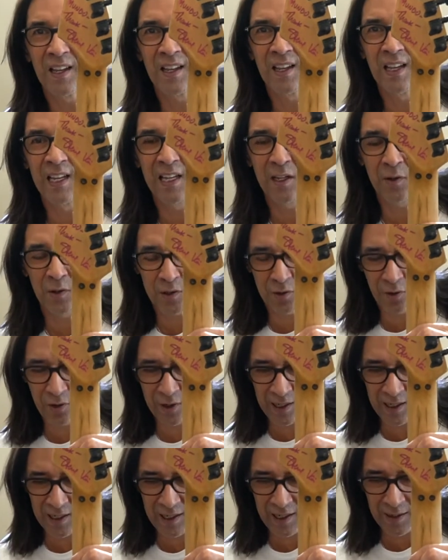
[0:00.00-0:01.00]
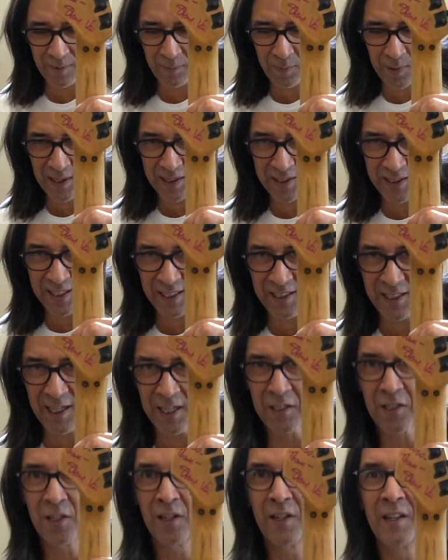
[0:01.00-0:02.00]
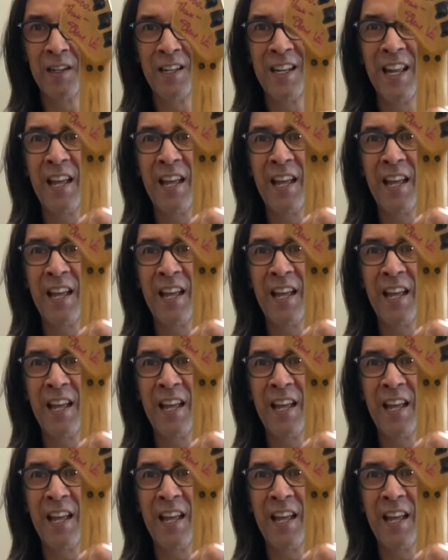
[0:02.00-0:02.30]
And he was doing Bill and Ted's Excellent